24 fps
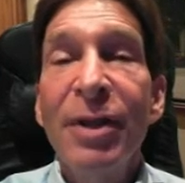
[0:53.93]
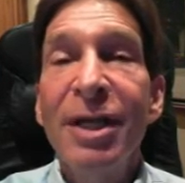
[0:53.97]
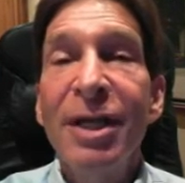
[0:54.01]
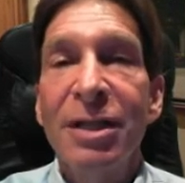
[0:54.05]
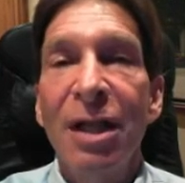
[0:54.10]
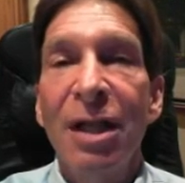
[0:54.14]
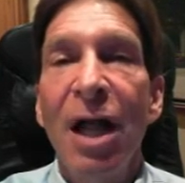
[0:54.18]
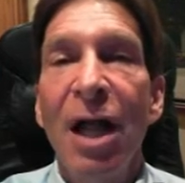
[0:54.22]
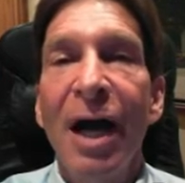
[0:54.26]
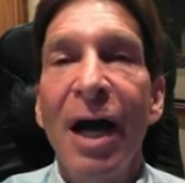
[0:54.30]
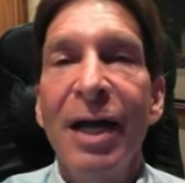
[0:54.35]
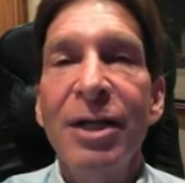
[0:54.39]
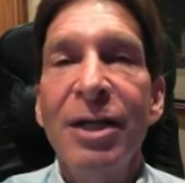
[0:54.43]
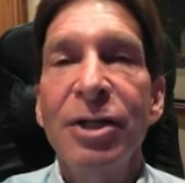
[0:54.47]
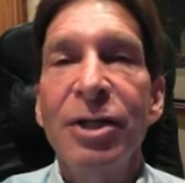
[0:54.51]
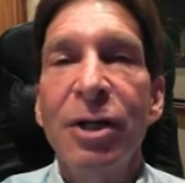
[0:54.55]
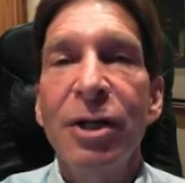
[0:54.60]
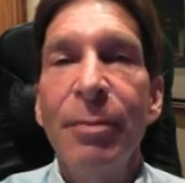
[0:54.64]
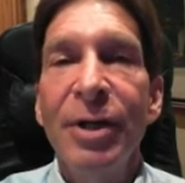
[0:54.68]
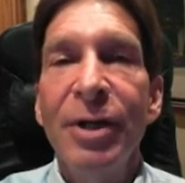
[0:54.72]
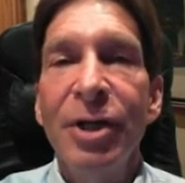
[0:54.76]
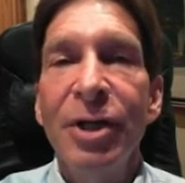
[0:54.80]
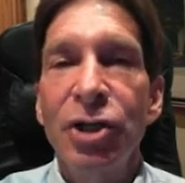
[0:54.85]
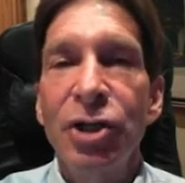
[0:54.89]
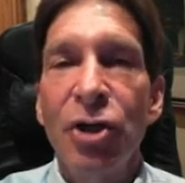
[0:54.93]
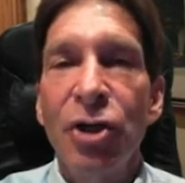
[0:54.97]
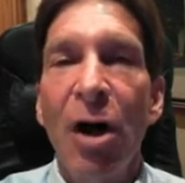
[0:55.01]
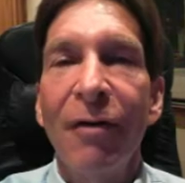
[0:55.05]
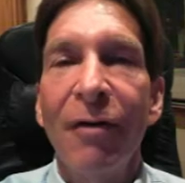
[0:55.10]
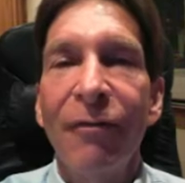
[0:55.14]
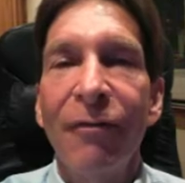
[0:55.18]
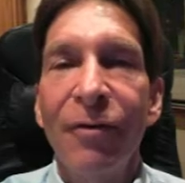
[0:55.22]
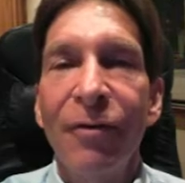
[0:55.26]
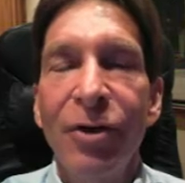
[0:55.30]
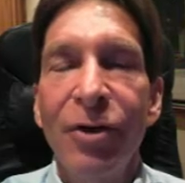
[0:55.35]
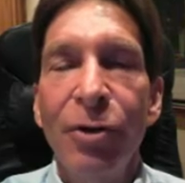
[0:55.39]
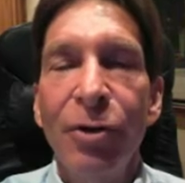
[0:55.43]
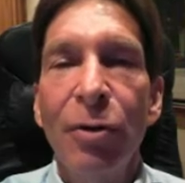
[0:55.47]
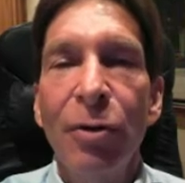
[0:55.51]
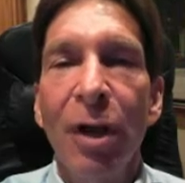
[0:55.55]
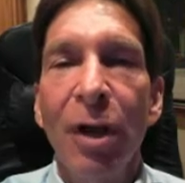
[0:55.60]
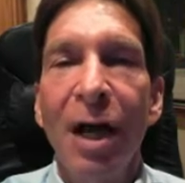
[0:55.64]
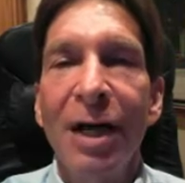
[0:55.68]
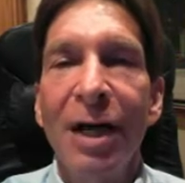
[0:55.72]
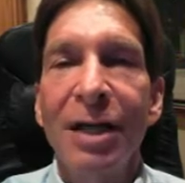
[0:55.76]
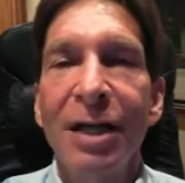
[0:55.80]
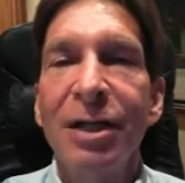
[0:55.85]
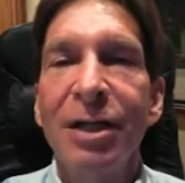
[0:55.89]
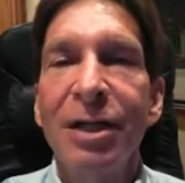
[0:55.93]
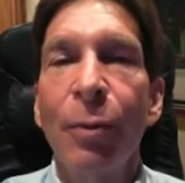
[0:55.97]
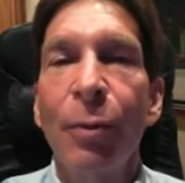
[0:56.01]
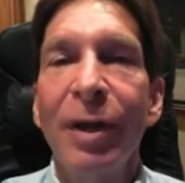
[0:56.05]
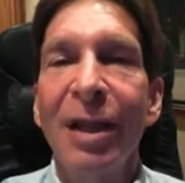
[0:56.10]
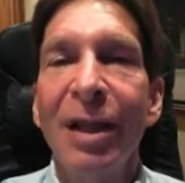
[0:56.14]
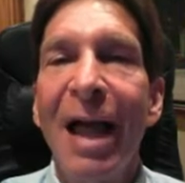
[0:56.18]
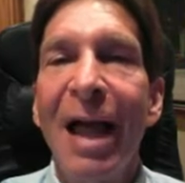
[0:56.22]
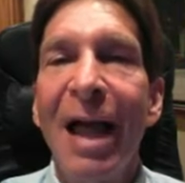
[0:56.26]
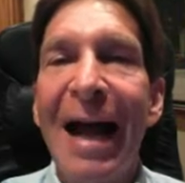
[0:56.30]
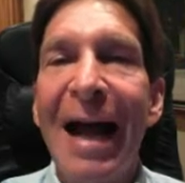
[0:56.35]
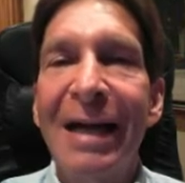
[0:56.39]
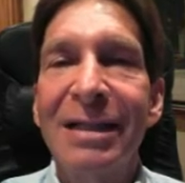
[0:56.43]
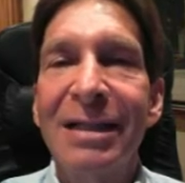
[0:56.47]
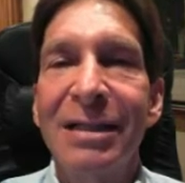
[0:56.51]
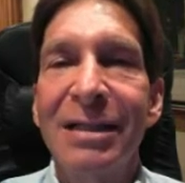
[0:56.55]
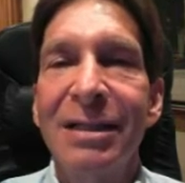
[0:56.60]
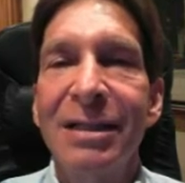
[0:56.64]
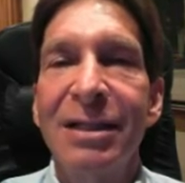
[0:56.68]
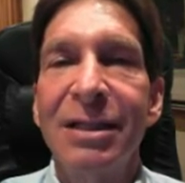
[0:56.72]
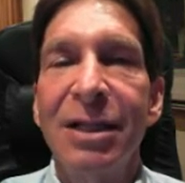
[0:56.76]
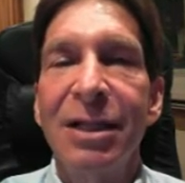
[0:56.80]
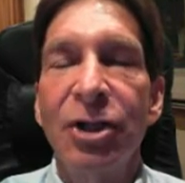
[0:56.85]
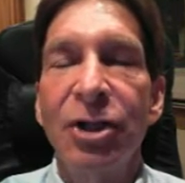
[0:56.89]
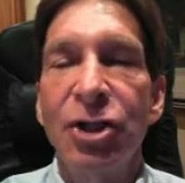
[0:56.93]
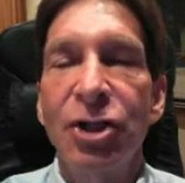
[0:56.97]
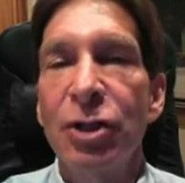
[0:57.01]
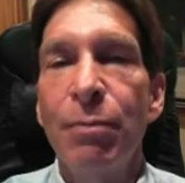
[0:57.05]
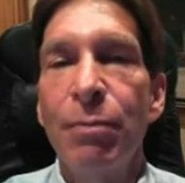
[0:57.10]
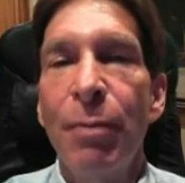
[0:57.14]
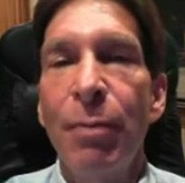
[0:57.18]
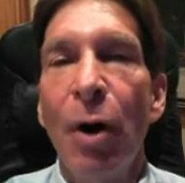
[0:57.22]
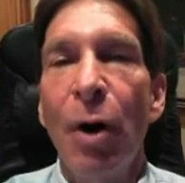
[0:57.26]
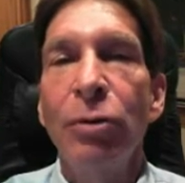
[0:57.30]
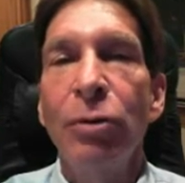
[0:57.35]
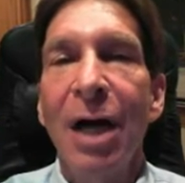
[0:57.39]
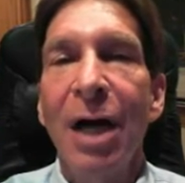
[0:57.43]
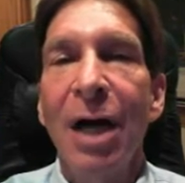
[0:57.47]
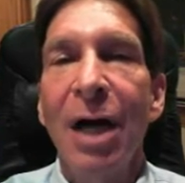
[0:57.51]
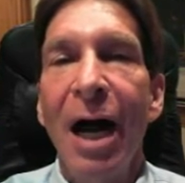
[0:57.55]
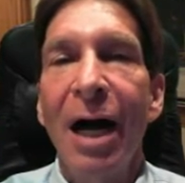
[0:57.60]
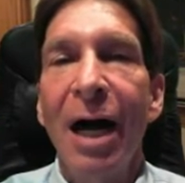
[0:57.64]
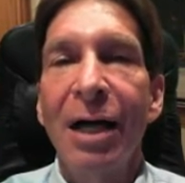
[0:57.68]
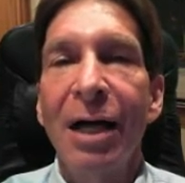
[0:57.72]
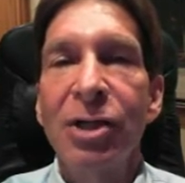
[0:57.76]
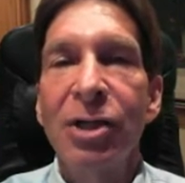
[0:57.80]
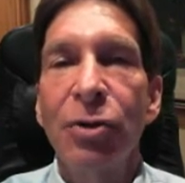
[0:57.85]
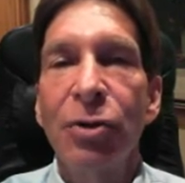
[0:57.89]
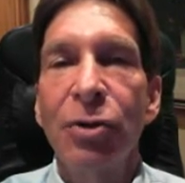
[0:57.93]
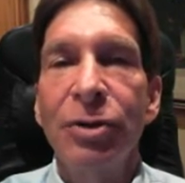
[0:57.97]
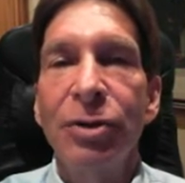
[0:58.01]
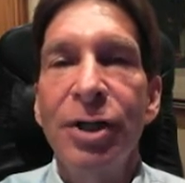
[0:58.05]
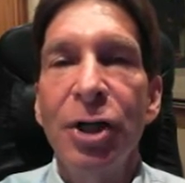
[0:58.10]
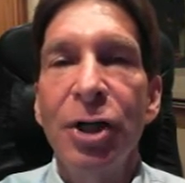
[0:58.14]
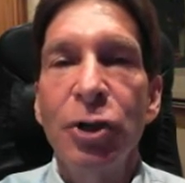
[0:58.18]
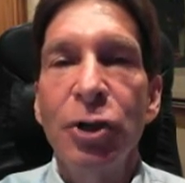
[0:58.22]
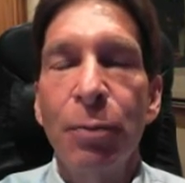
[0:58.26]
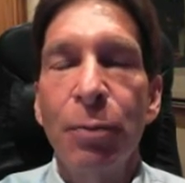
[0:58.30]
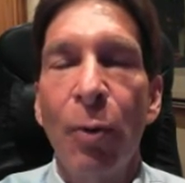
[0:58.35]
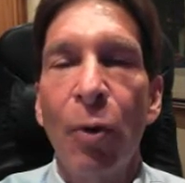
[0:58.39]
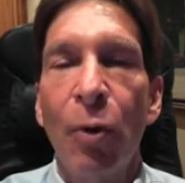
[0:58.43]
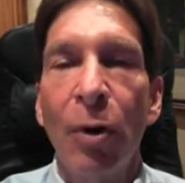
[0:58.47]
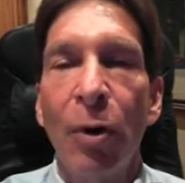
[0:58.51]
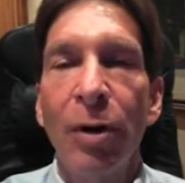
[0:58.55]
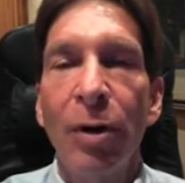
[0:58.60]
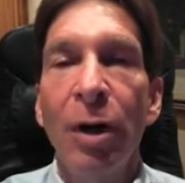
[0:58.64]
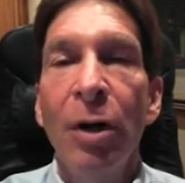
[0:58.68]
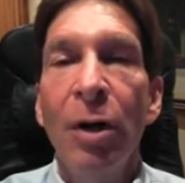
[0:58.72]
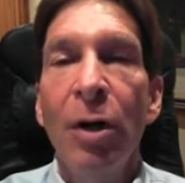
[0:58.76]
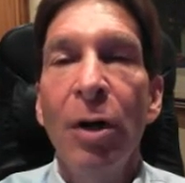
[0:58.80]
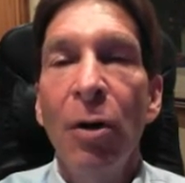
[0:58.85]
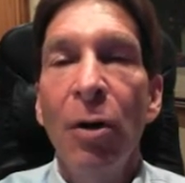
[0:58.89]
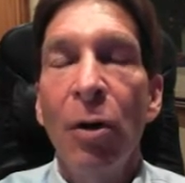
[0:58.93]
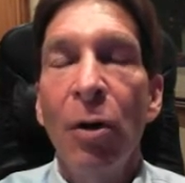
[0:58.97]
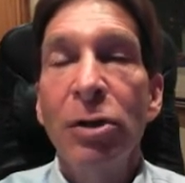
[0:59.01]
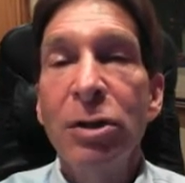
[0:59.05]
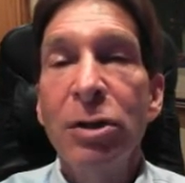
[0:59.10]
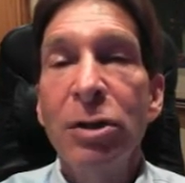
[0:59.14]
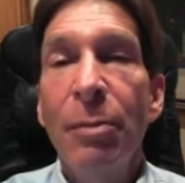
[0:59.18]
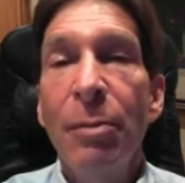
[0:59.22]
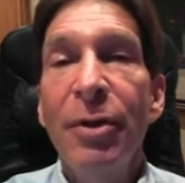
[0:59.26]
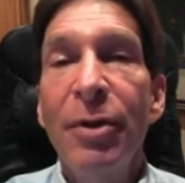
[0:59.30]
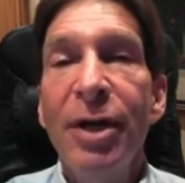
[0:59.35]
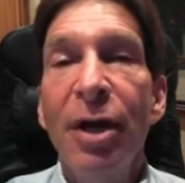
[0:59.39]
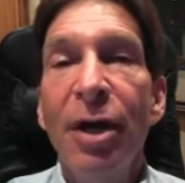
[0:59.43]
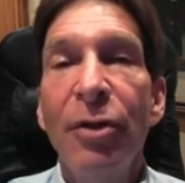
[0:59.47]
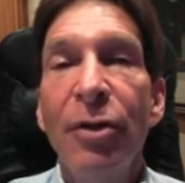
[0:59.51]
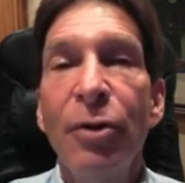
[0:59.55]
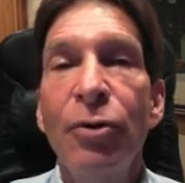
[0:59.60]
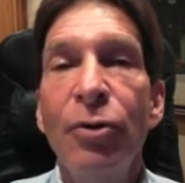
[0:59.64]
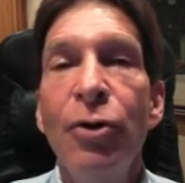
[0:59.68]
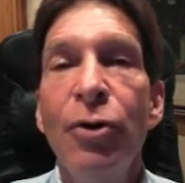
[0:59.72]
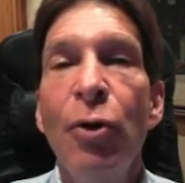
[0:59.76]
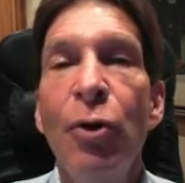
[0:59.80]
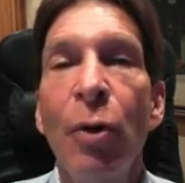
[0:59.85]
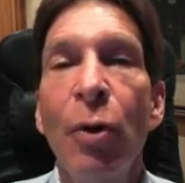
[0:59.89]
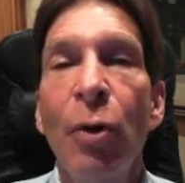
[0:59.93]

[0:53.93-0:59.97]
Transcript: Some of these lines can be softened utilizing relaxants such as Botox or Dysport, or some of